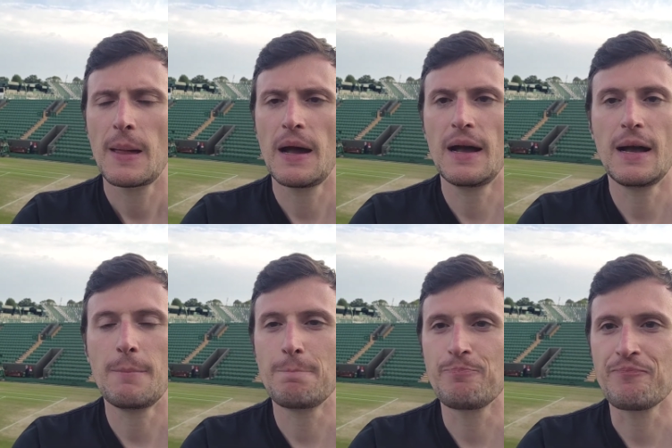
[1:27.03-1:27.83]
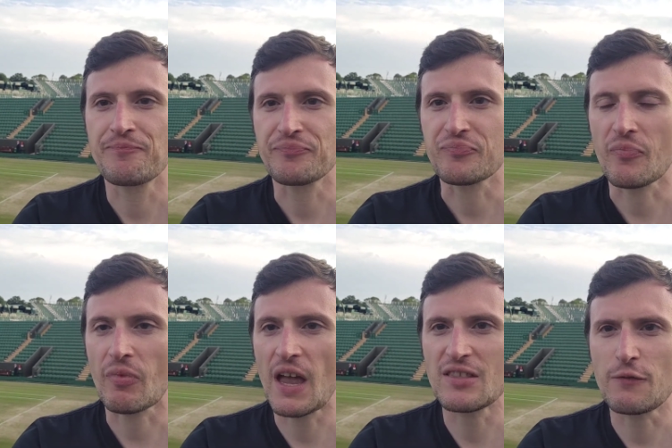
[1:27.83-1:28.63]
Um,
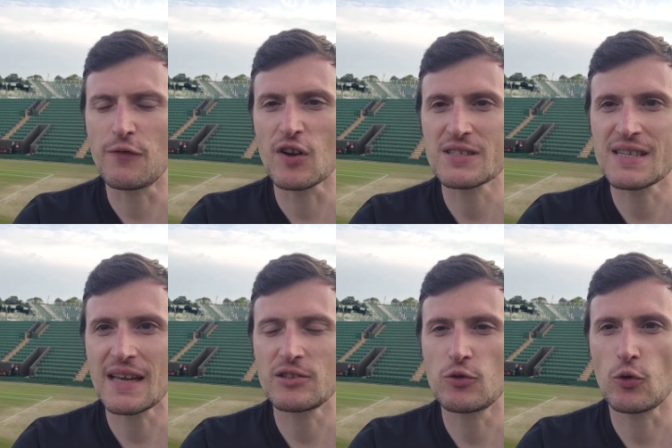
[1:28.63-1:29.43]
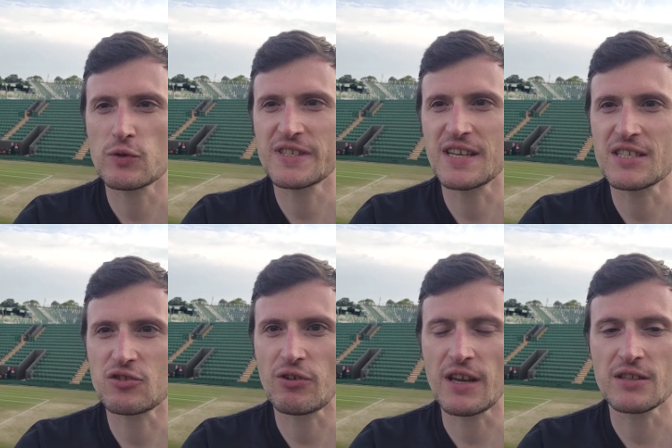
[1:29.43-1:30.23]
the first set, you know,
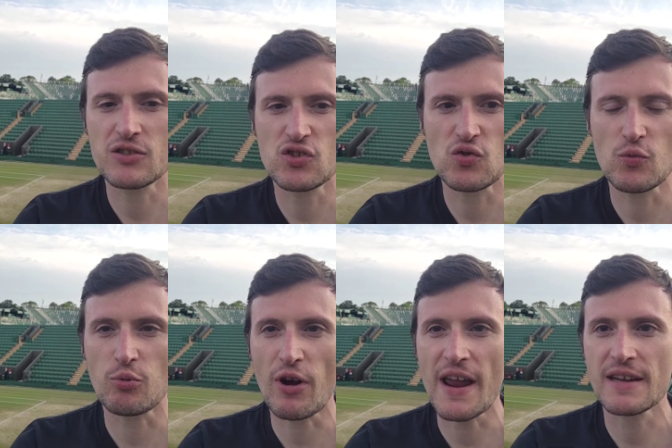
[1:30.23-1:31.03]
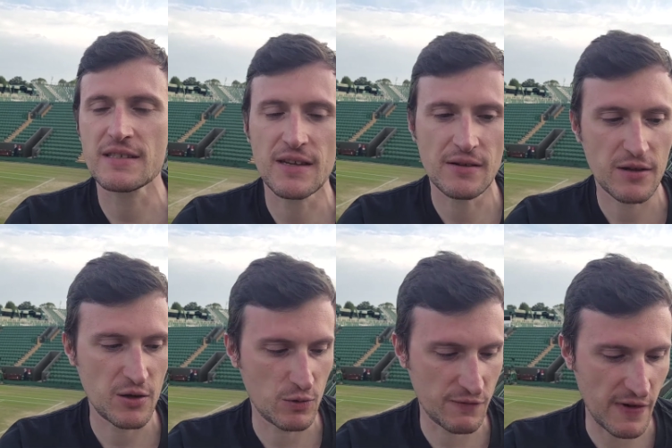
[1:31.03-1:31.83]
6-3, two breaks. Uh,
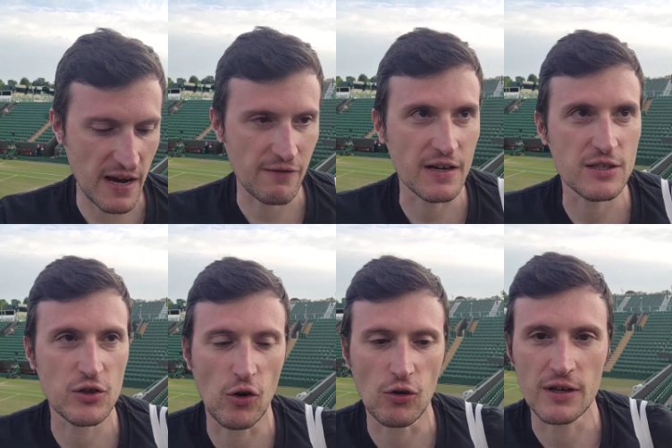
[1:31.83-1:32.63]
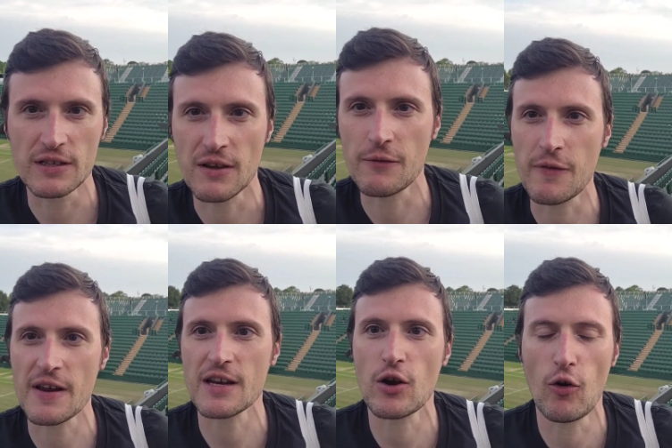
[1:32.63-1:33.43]
he was very, very solid, uh,
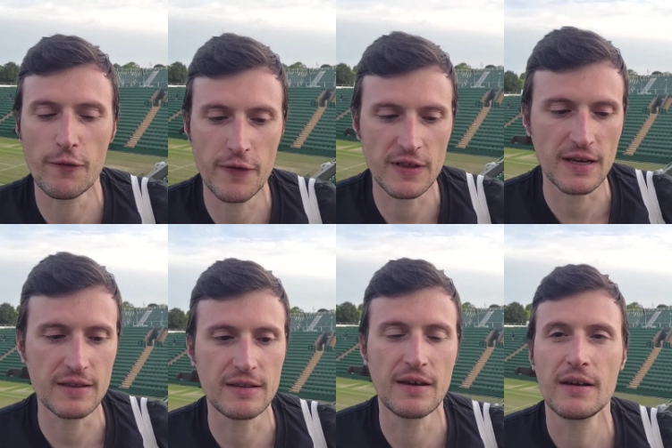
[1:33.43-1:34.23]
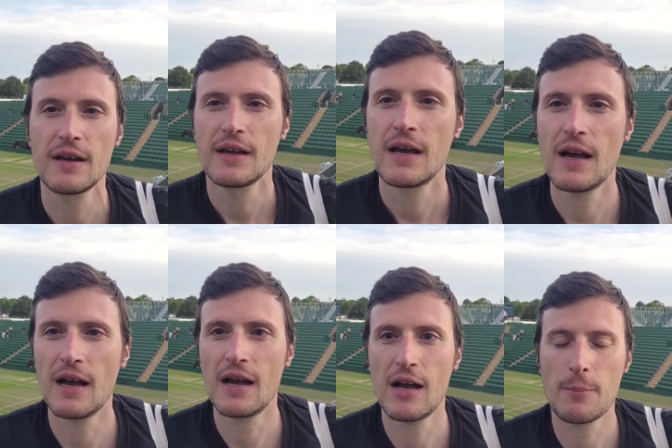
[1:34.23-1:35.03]
very confident, uh,
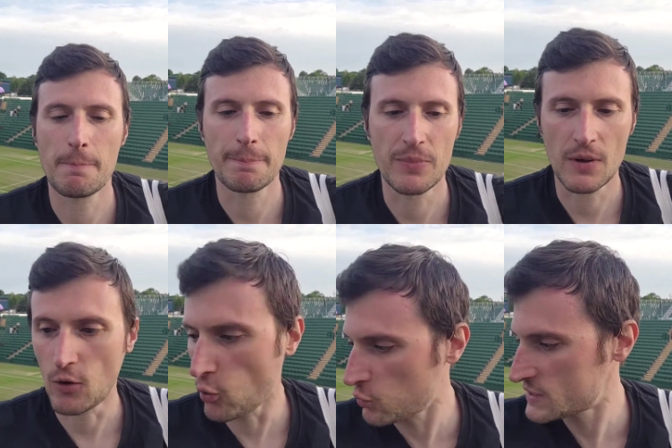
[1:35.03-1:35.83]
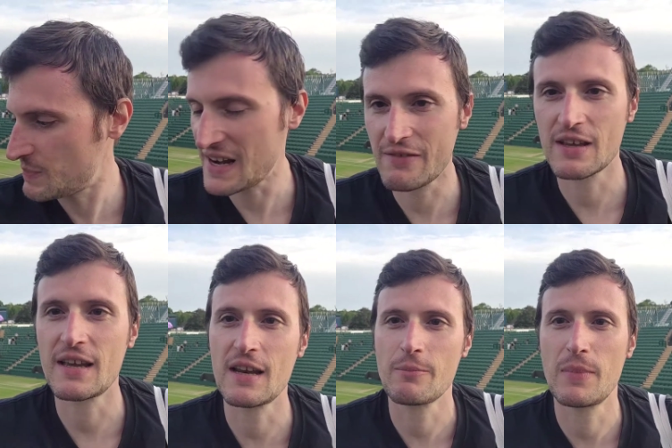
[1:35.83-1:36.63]
um, always
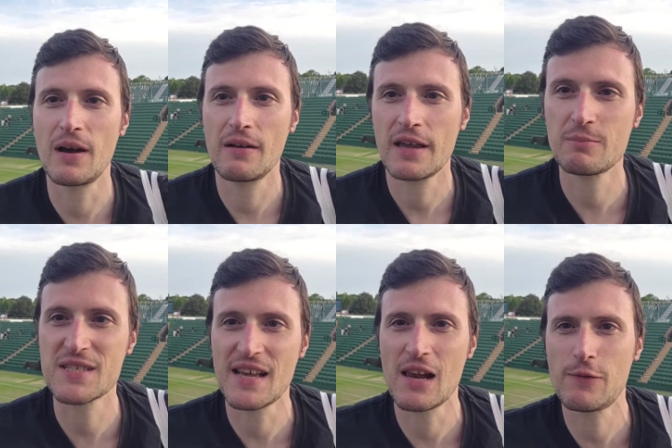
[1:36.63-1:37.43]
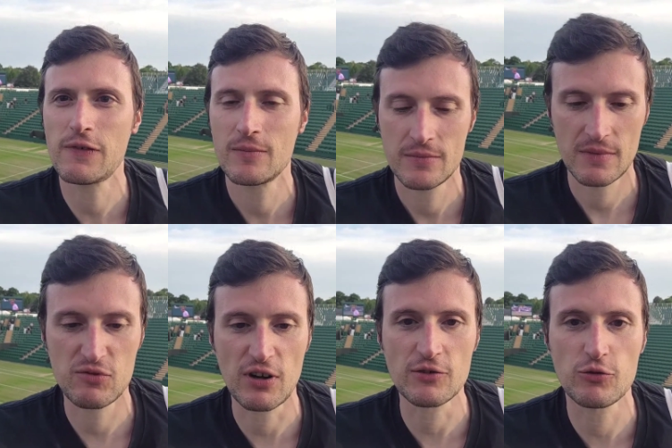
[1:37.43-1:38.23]
believing in him, uh, himself,
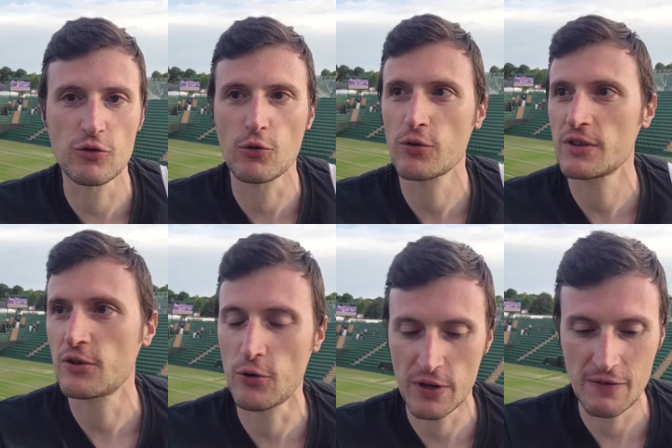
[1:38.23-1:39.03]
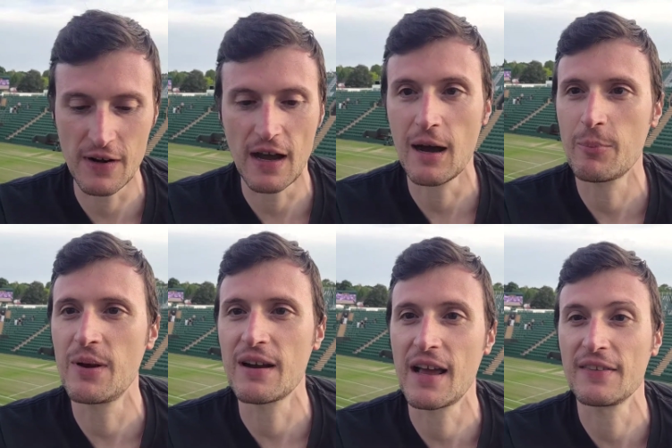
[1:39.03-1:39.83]
trying to go, you know, even
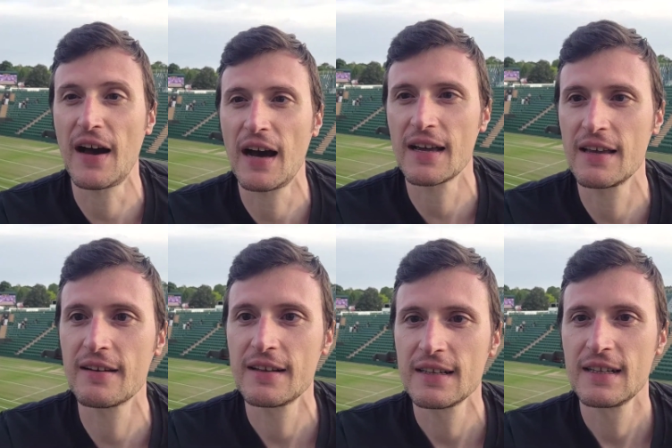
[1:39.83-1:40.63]
upper and higher